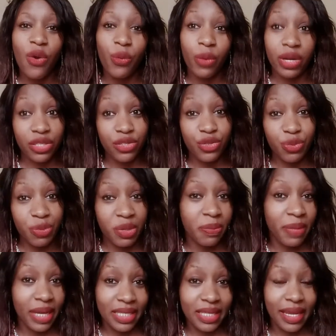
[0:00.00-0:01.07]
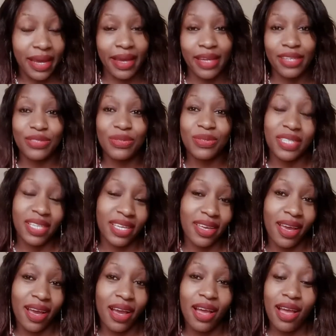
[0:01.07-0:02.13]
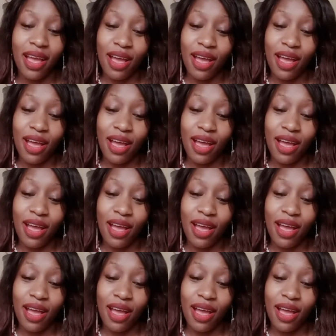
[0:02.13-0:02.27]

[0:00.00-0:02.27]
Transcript: want to be better and to take care